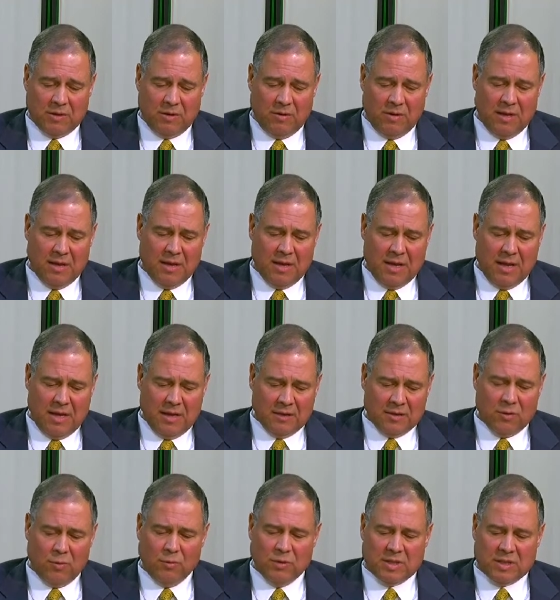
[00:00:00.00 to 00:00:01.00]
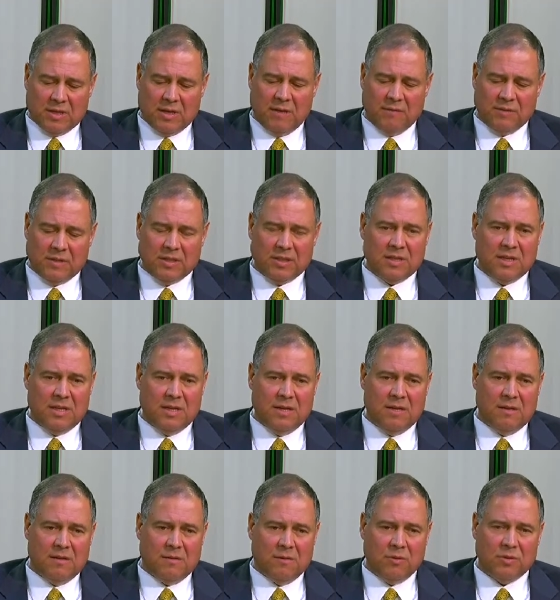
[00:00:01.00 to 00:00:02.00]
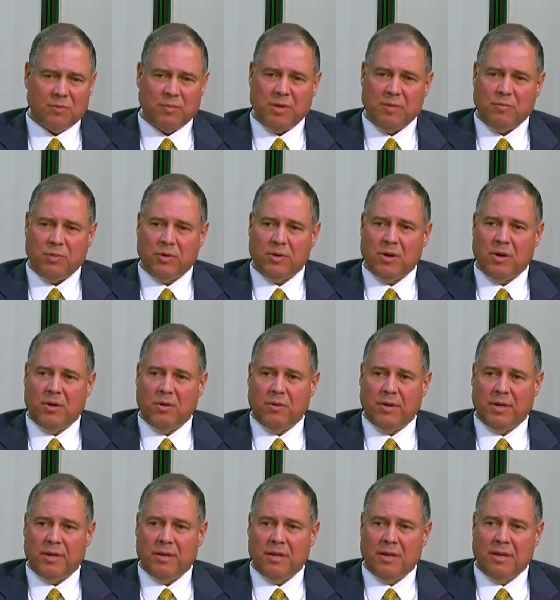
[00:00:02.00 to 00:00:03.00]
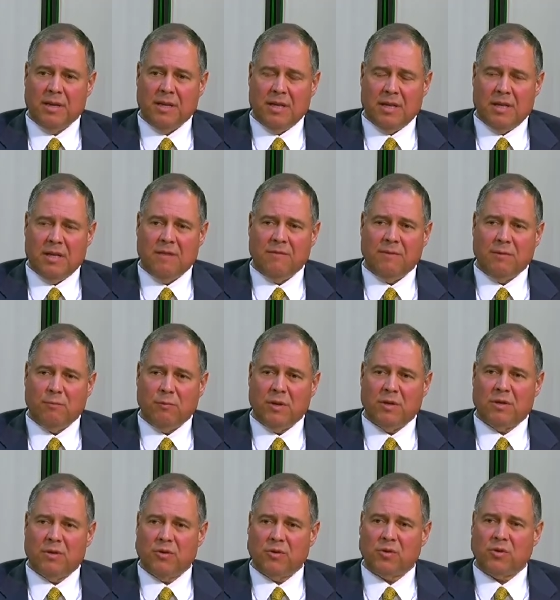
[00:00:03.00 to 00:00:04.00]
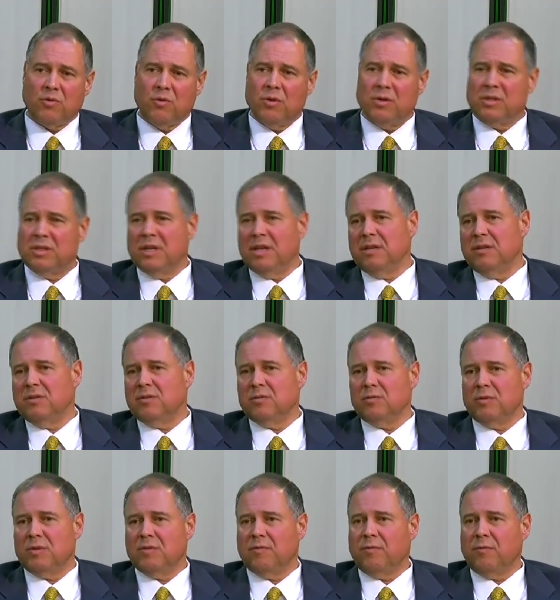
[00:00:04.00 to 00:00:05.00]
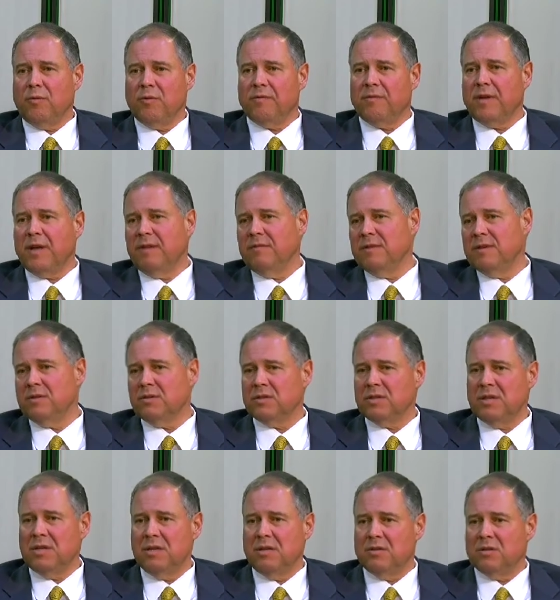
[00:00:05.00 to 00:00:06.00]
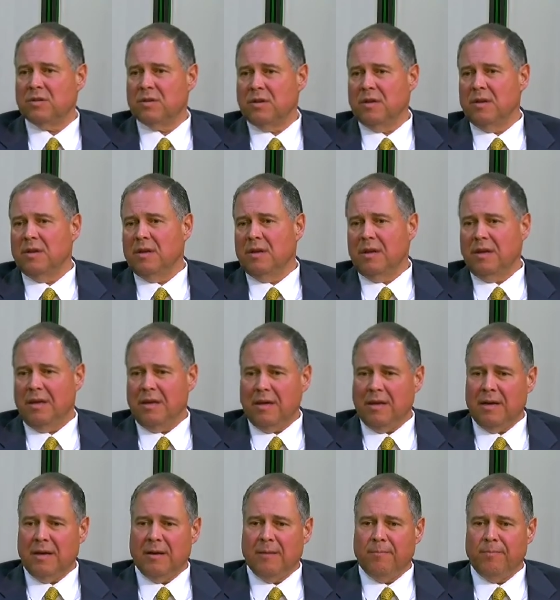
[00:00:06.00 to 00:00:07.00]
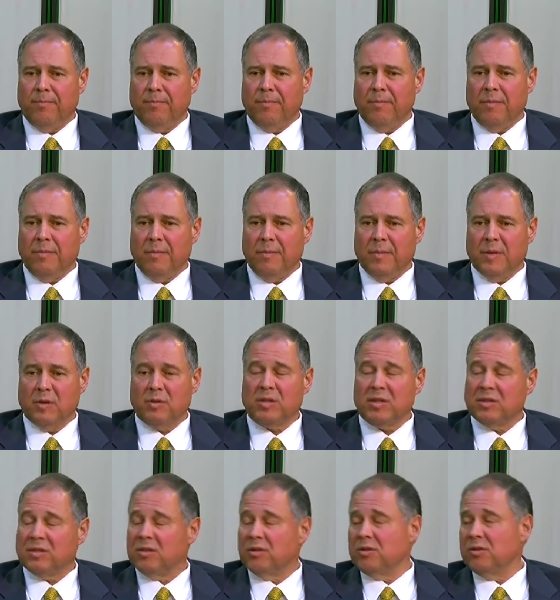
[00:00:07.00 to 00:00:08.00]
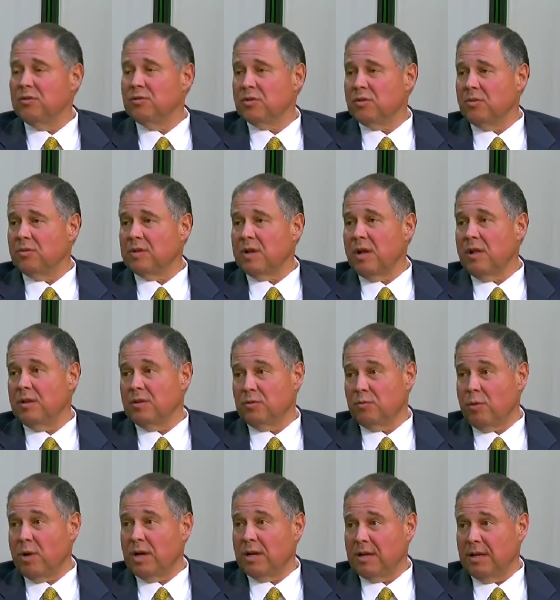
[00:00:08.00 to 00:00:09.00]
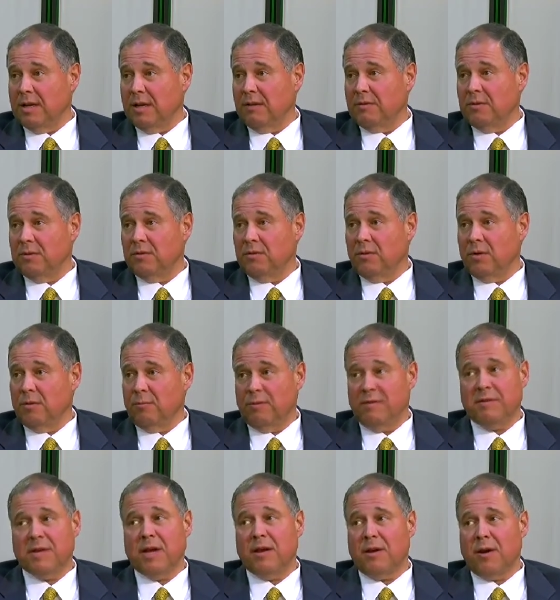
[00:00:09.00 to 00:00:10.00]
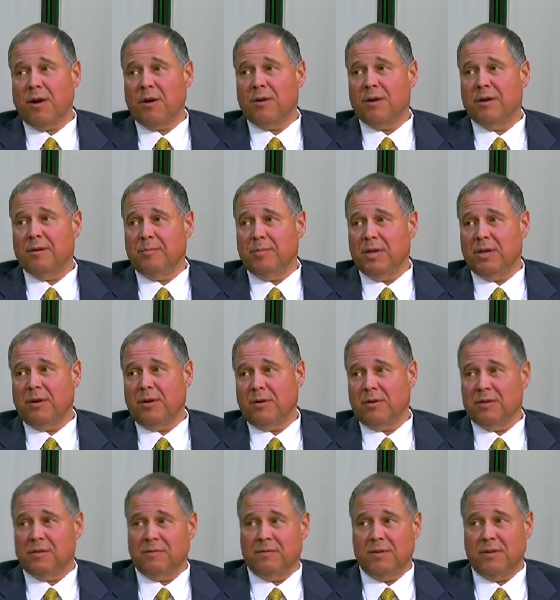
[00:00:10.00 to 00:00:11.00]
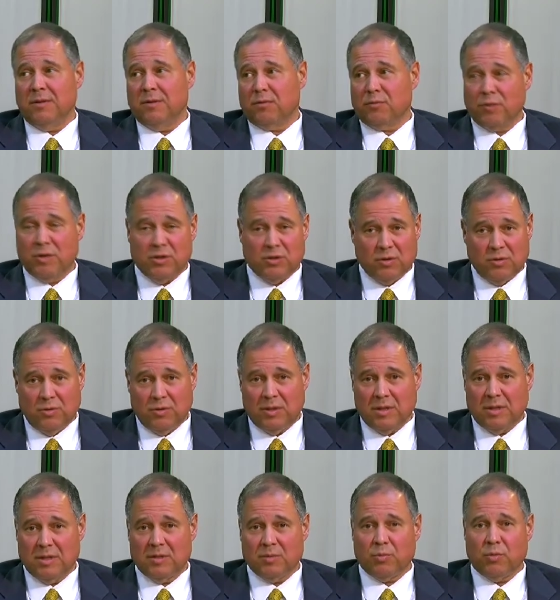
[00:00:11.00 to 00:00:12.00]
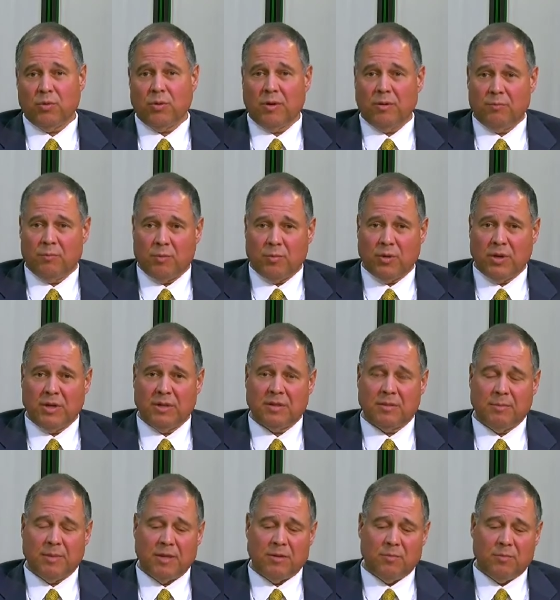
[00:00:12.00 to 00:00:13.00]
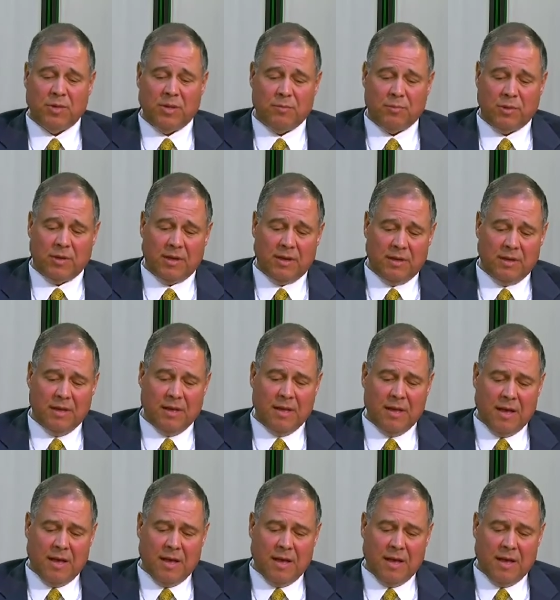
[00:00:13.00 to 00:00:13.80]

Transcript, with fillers: So it's always tough to see those people go, and even with their short tenures, with the four or five years each, um, there's institutional knowledge walking out the door. And we've got Ara, but Ara's filling three shoes at this point. We're bringing some other people in.